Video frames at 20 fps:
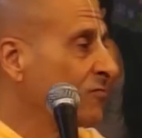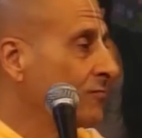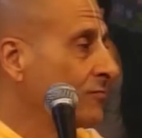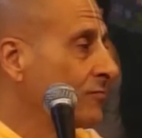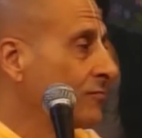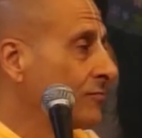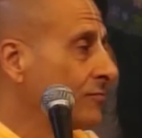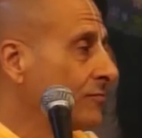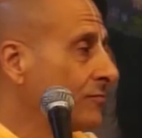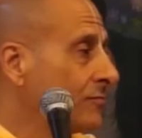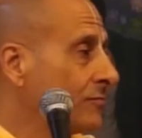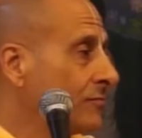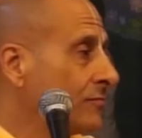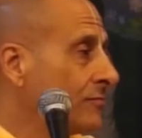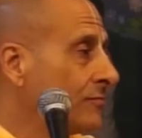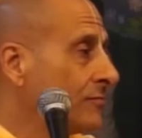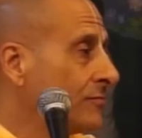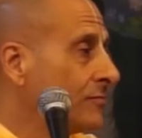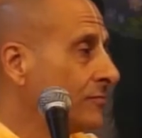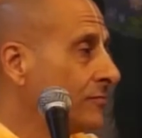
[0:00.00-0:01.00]

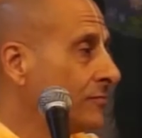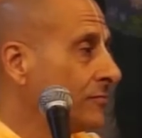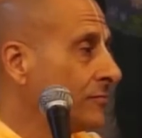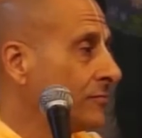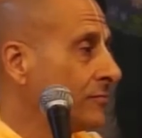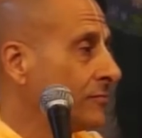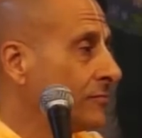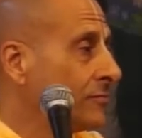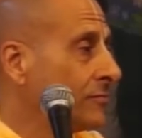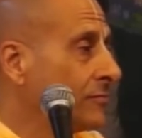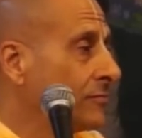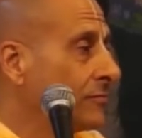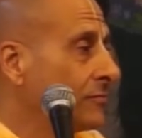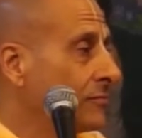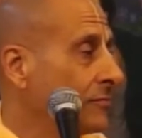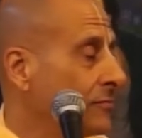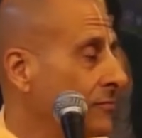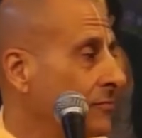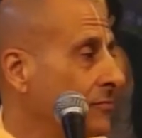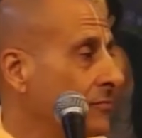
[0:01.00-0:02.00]

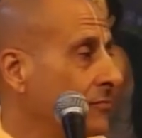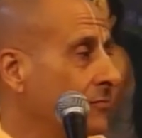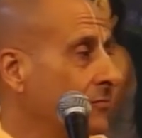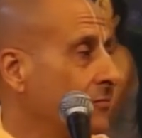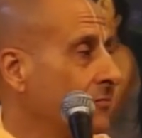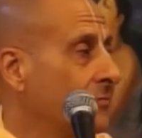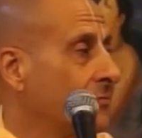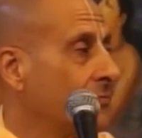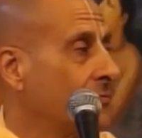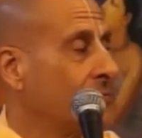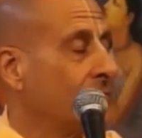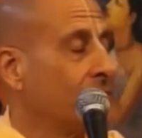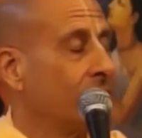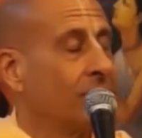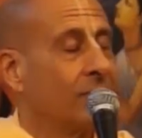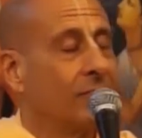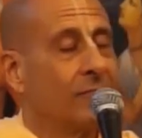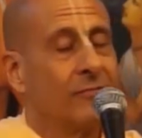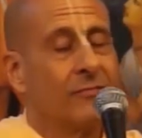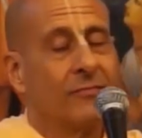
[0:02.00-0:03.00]

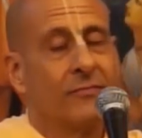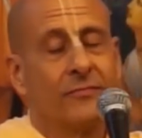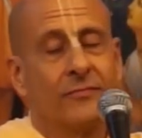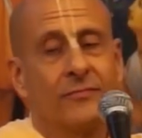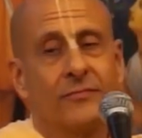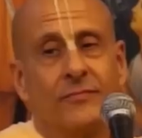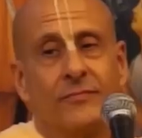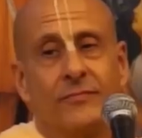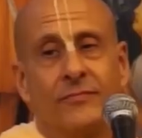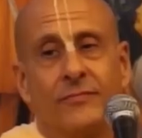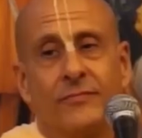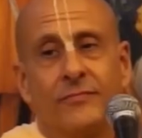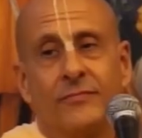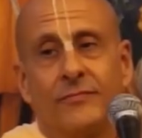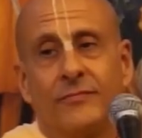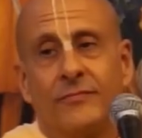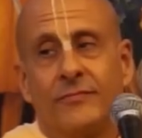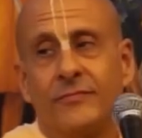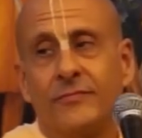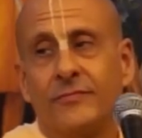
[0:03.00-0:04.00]

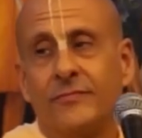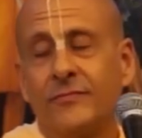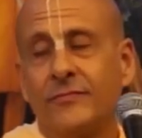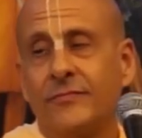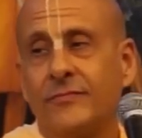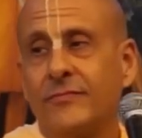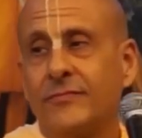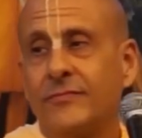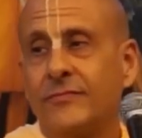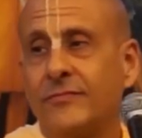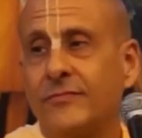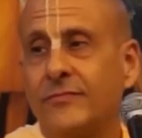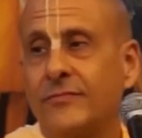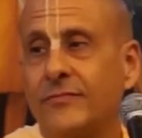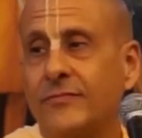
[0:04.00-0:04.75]
Nobody speaks.